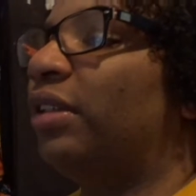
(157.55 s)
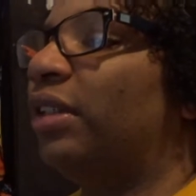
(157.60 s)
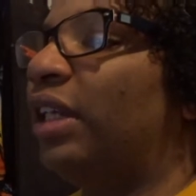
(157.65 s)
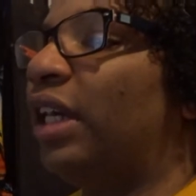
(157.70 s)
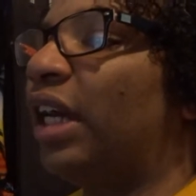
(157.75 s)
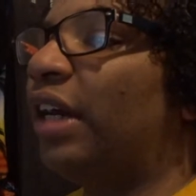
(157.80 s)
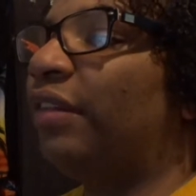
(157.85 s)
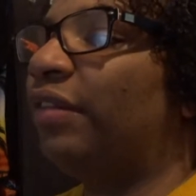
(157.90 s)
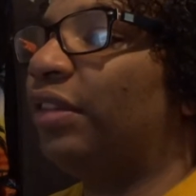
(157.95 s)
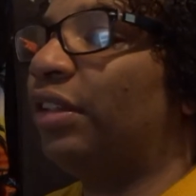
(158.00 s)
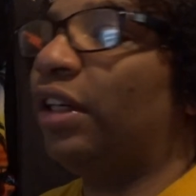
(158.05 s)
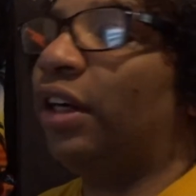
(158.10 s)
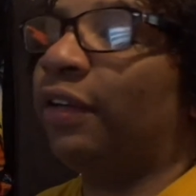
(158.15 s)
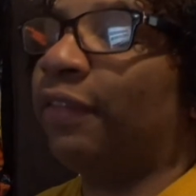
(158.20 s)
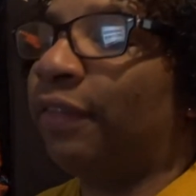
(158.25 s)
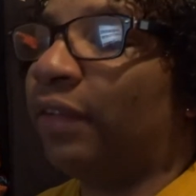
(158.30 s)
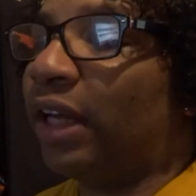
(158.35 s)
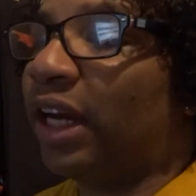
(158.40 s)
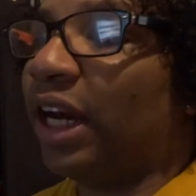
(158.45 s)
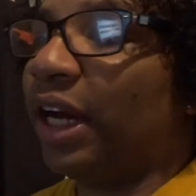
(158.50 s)
They have
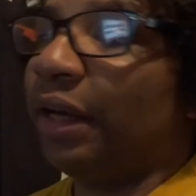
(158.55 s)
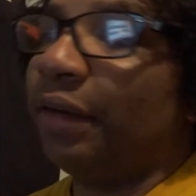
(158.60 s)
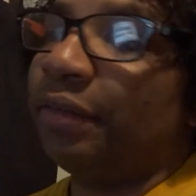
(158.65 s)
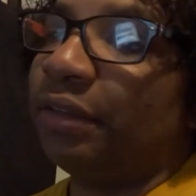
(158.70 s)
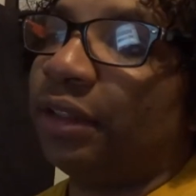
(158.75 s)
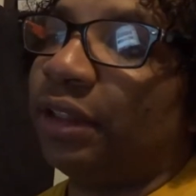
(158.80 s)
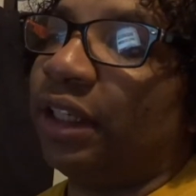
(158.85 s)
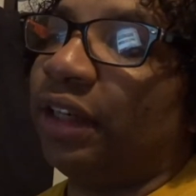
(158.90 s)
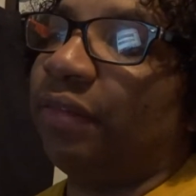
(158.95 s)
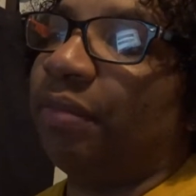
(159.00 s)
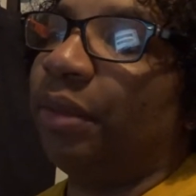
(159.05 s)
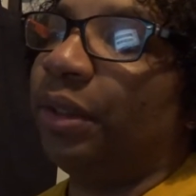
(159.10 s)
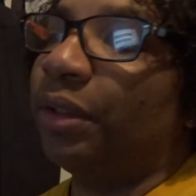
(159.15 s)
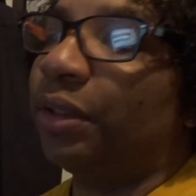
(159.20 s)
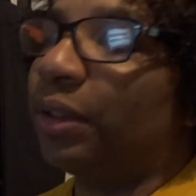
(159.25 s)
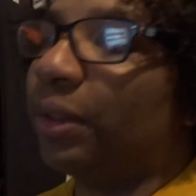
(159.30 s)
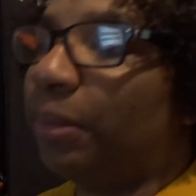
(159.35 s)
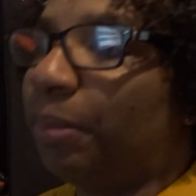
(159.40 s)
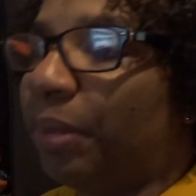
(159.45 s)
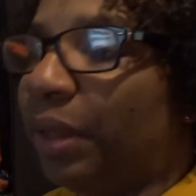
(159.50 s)
tough lives, they have
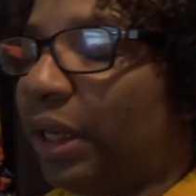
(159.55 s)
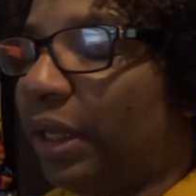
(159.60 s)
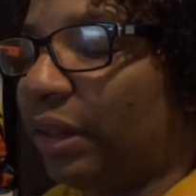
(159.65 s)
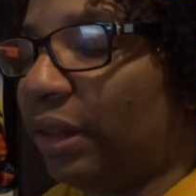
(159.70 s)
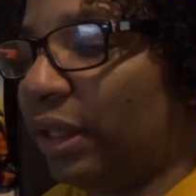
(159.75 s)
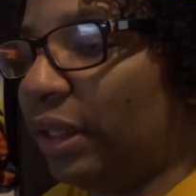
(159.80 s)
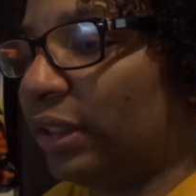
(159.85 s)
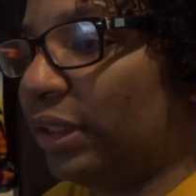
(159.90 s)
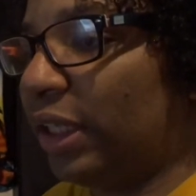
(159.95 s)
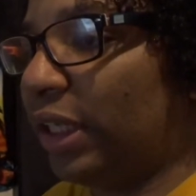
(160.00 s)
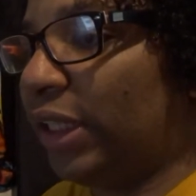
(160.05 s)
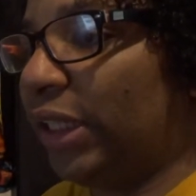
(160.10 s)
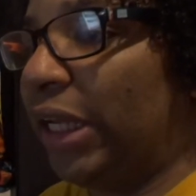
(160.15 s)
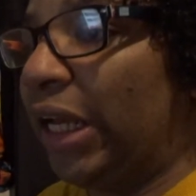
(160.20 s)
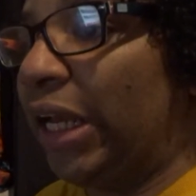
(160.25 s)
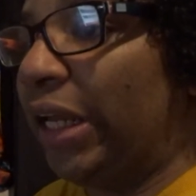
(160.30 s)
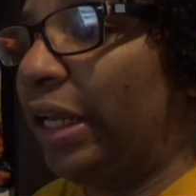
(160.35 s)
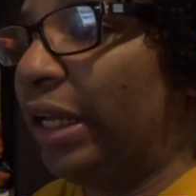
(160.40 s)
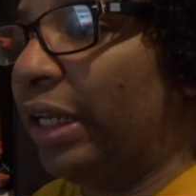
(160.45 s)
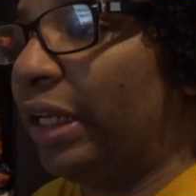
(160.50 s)
bills to pay, things like
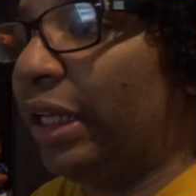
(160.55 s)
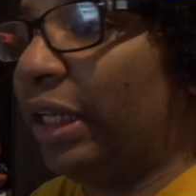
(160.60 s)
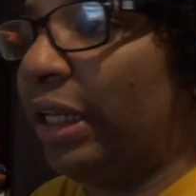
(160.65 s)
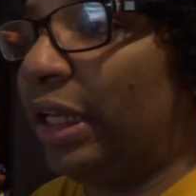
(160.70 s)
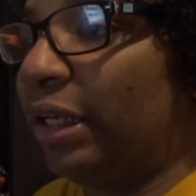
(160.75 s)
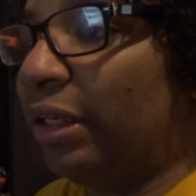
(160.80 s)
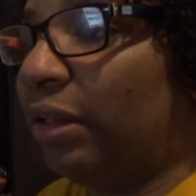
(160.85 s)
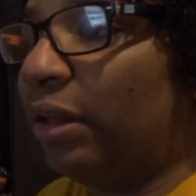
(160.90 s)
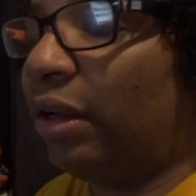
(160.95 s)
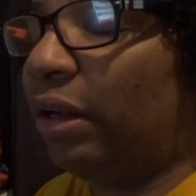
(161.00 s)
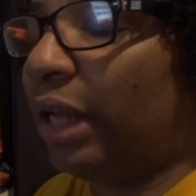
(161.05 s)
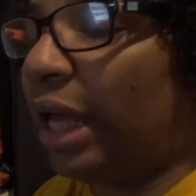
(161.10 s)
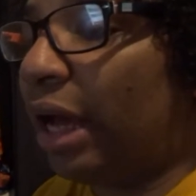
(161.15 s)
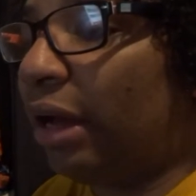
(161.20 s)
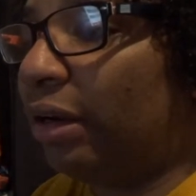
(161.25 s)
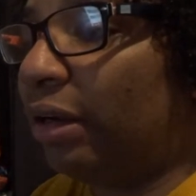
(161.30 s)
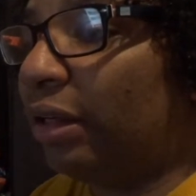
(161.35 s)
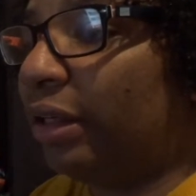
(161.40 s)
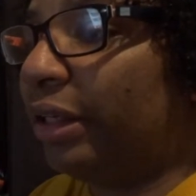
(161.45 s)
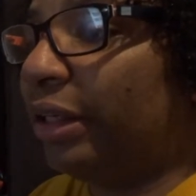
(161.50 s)
that, and they let it all
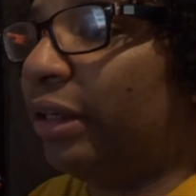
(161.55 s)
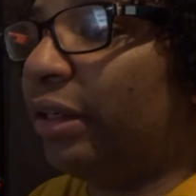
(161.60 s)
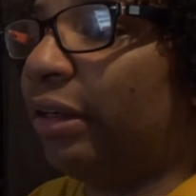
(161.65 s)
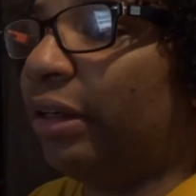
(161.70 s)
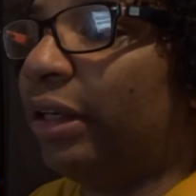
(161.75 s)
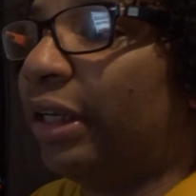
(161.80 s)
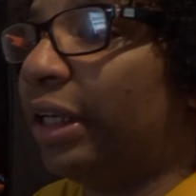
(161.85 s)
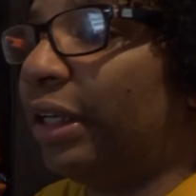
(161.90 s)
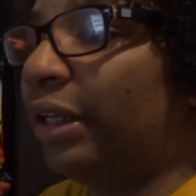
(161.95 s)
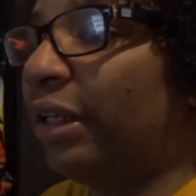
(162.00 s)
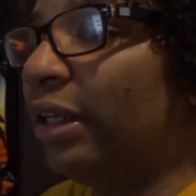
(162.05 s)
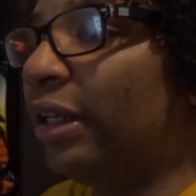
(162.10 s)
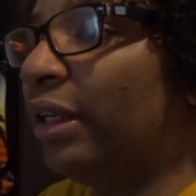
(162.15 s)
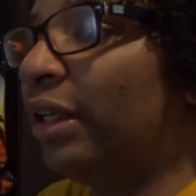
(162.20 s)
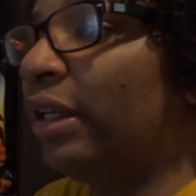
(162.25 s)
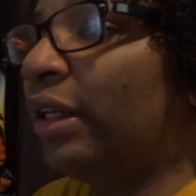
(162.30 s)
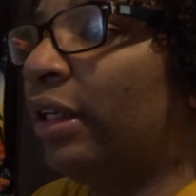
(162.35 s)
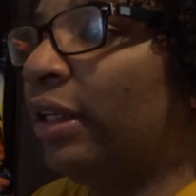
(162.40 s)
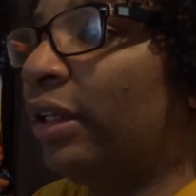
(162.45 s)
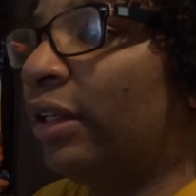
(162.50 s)
out on the internet.
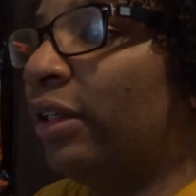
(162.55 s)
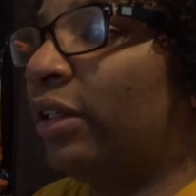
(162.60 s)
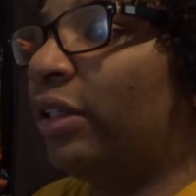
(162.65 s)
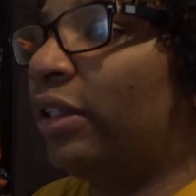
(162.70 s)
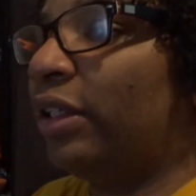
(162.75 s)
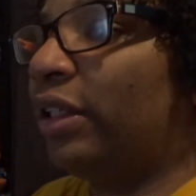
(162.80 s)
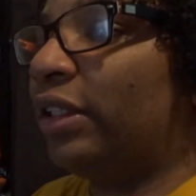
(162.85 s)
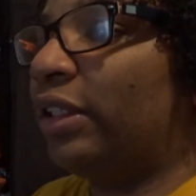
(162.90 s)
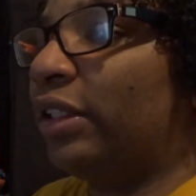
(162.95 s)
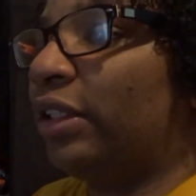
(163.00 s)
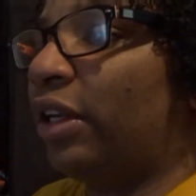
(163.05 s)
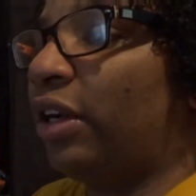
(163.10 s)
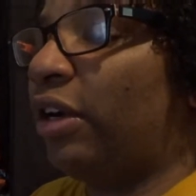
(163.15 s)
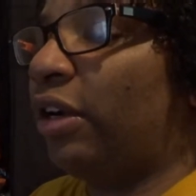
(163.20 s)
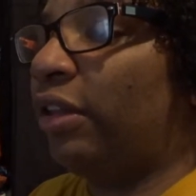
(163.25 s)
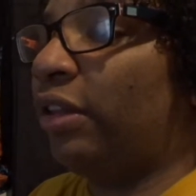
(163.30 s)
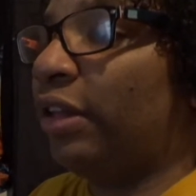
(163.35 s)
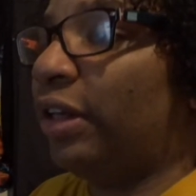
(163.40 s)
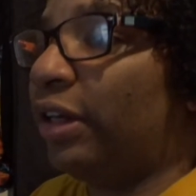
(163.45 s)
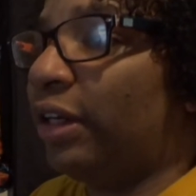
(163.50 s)
And it's a
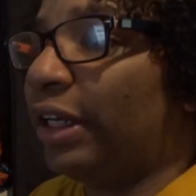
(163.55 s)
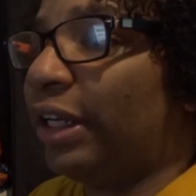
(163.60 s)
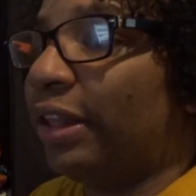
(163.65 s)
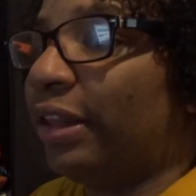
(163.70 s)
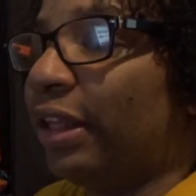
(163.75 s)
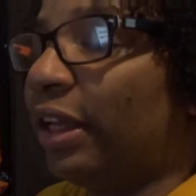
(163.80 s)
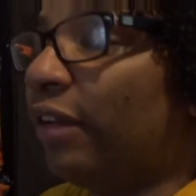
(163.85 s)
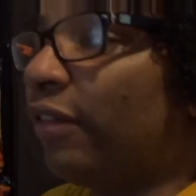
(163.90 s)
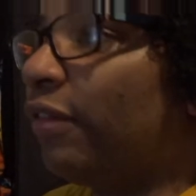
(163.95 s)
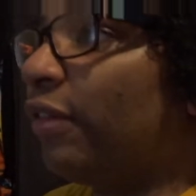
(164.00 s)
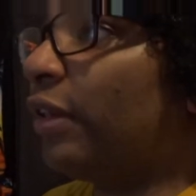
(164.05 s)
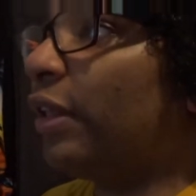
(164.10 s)
cathartic thing for